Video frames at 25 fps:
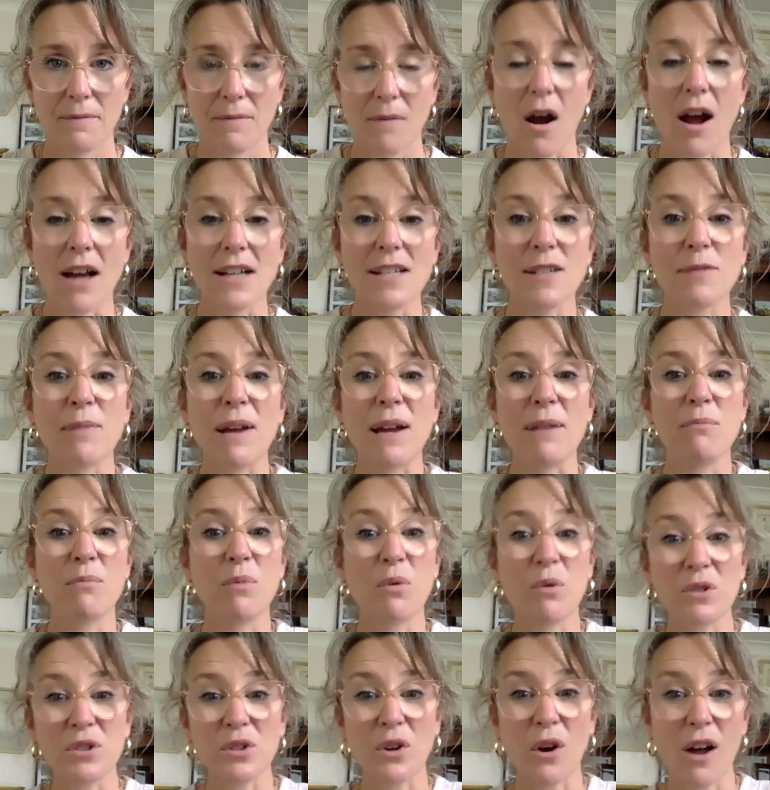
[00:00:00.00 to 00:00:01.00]
I spend
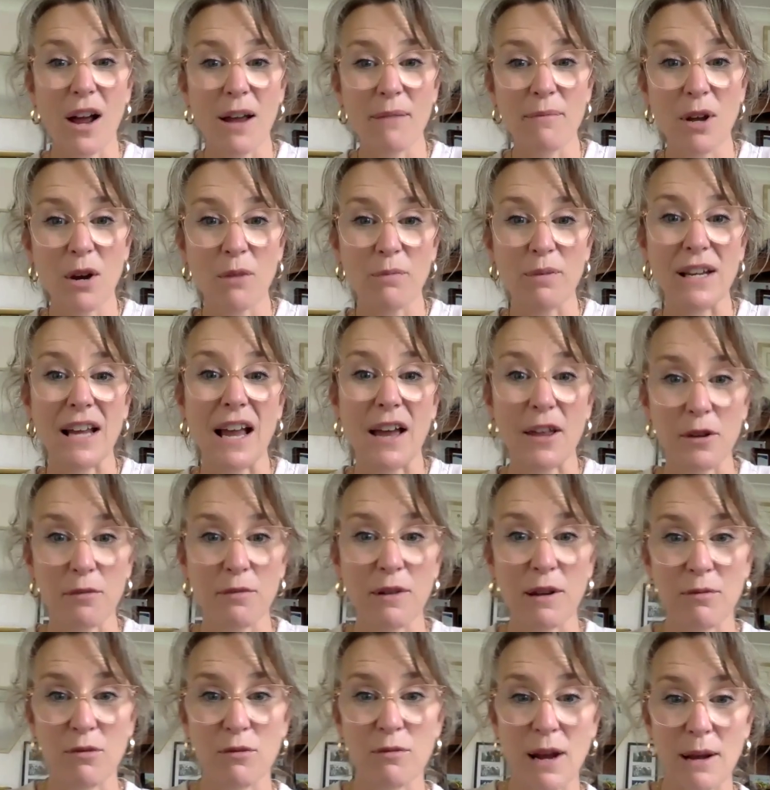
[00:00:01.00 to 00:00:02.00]
more time helping other
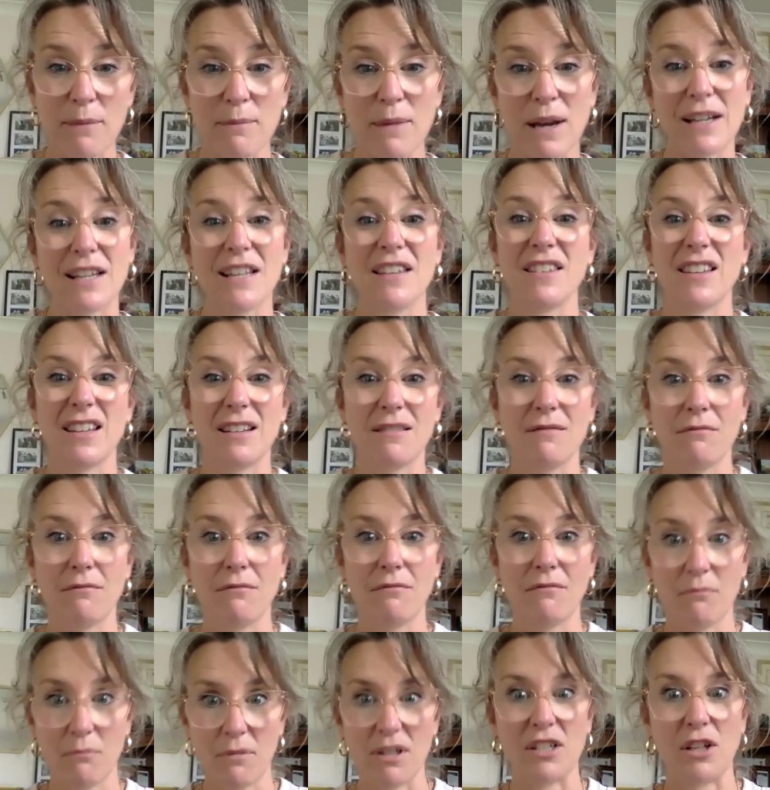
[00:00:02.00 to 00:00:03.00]
people make money than
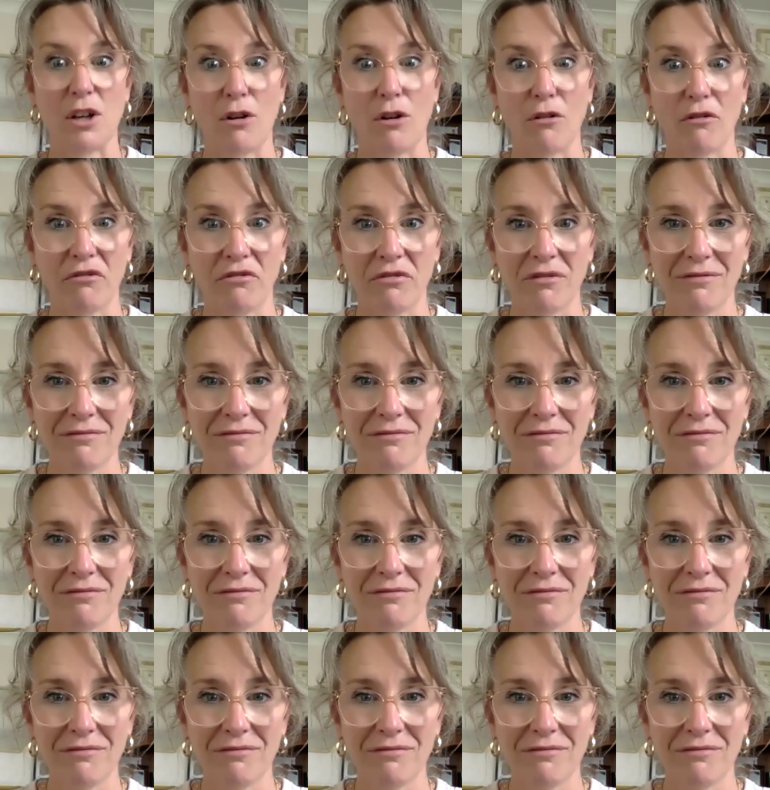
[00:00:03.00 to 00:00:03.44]
myself.